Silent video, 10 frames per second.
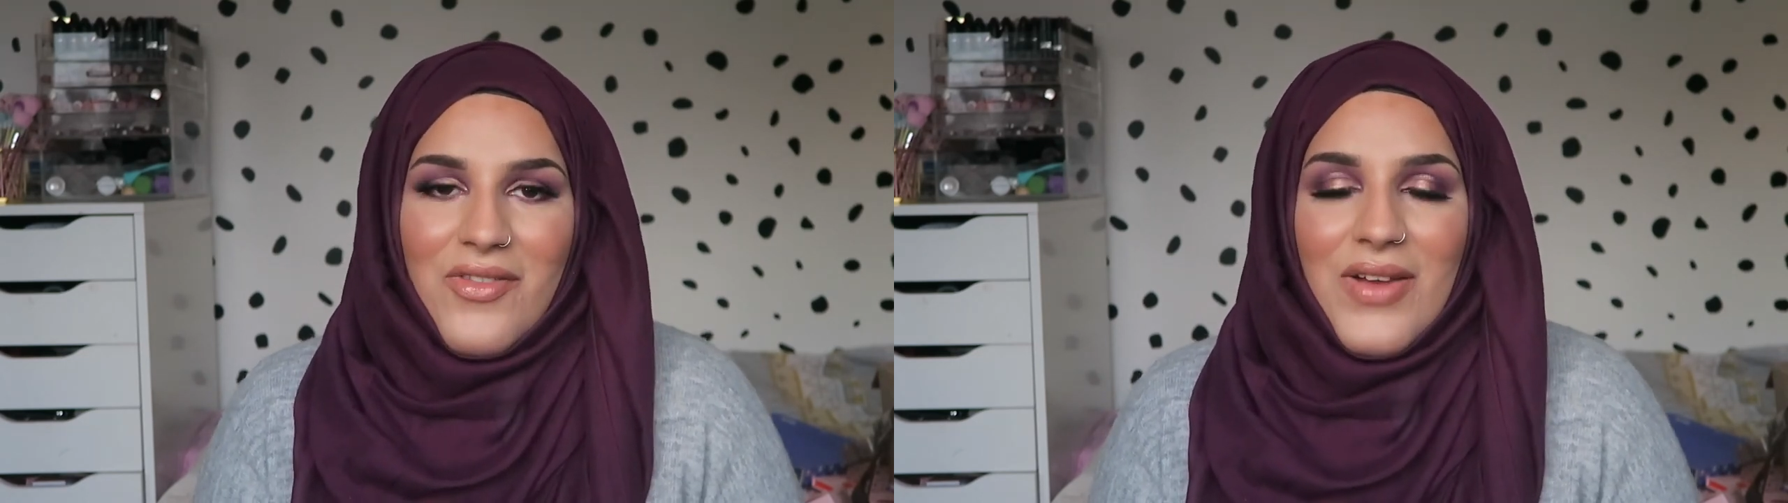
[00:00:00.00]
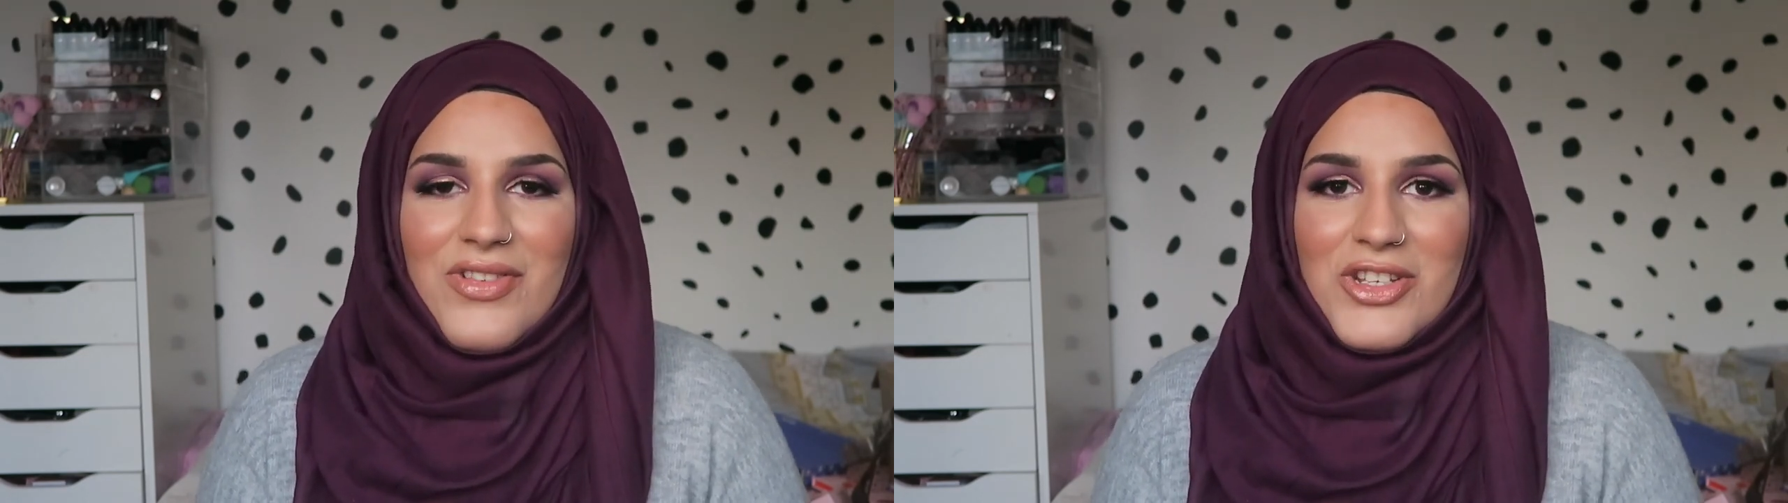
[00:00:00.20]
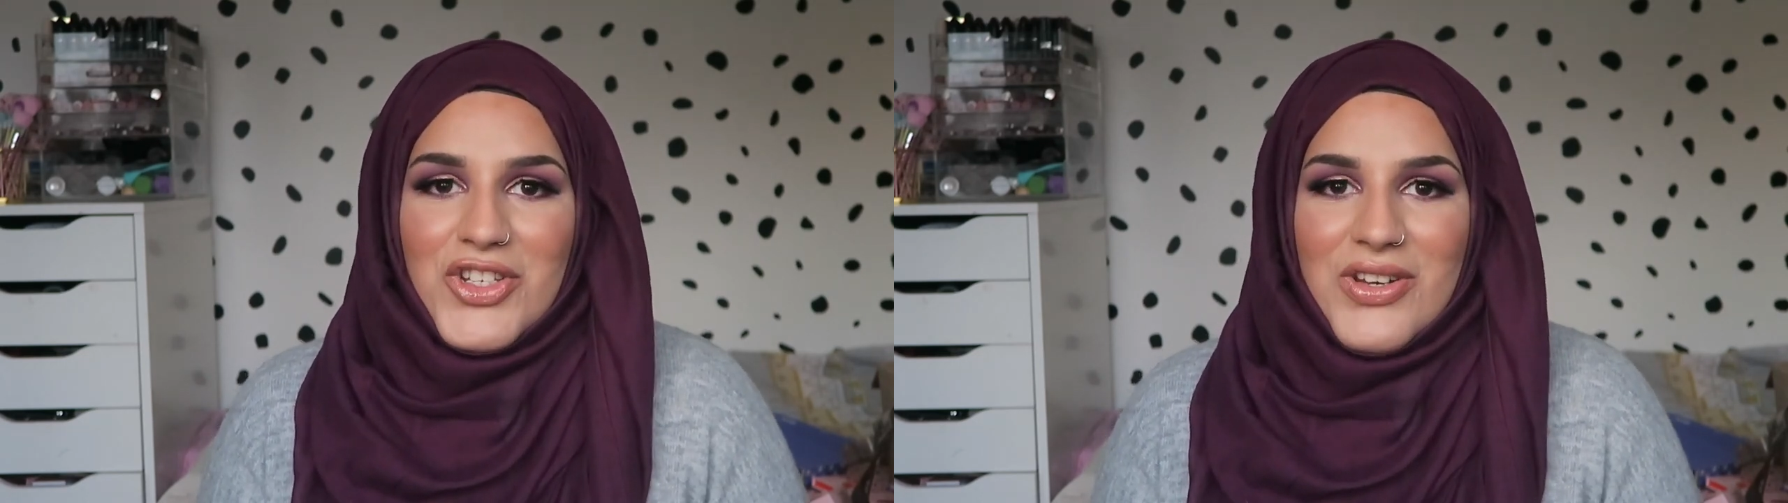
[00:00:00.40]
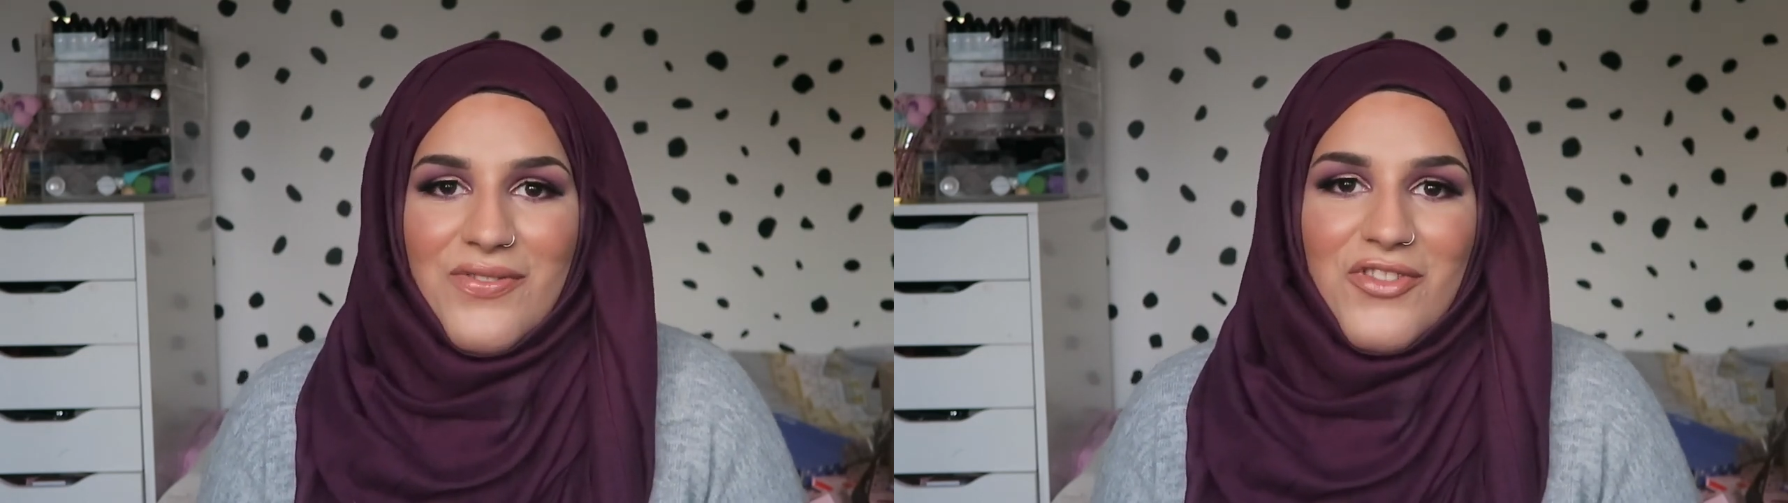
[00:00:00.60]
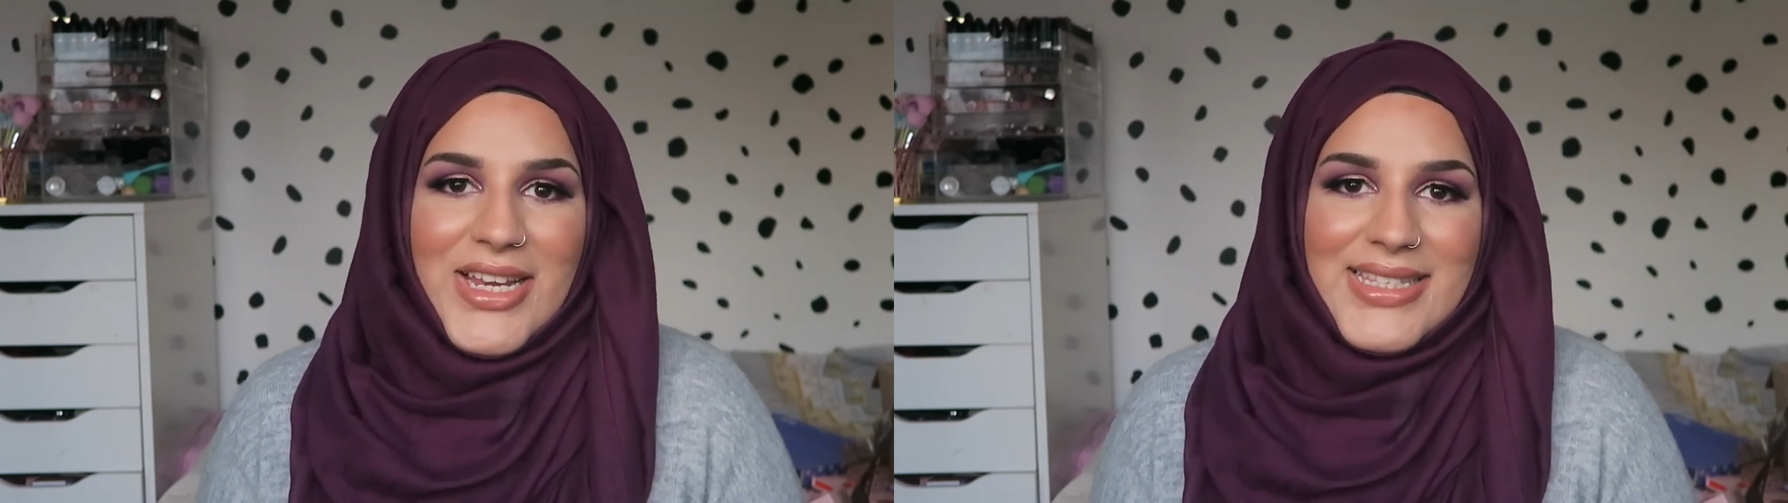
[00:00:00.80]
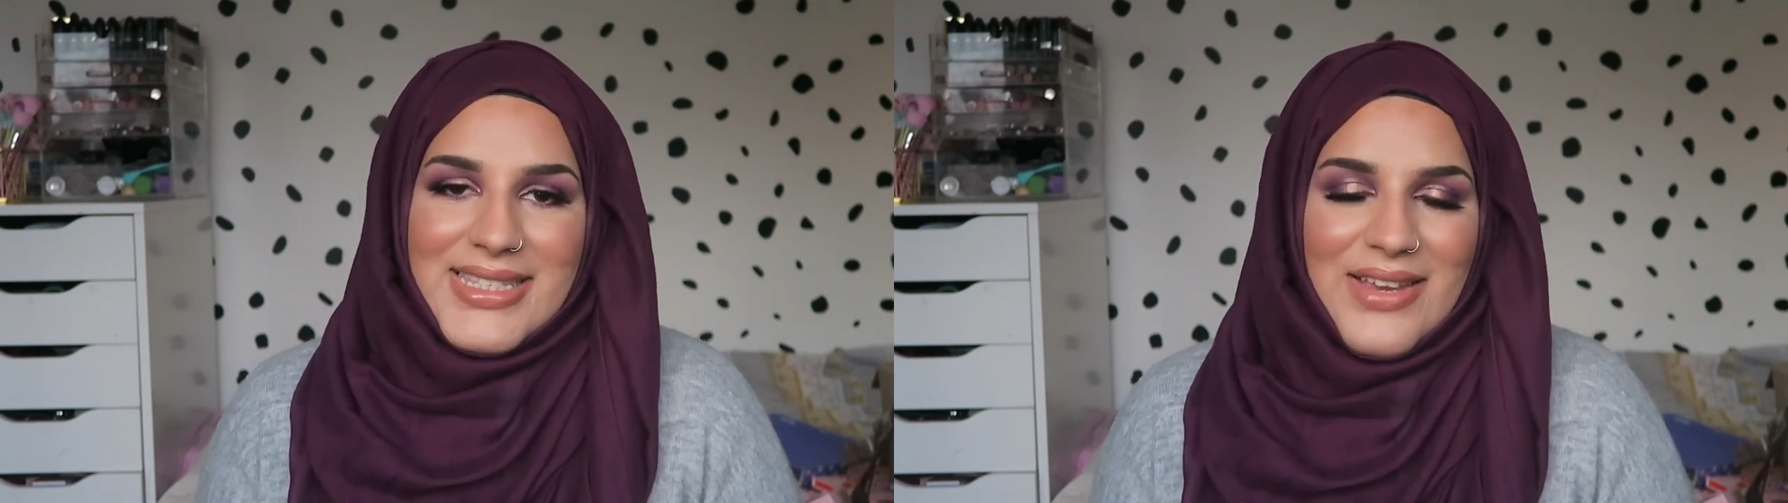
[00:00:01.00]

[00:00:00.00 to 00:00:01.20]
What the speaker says: Revolution and Friends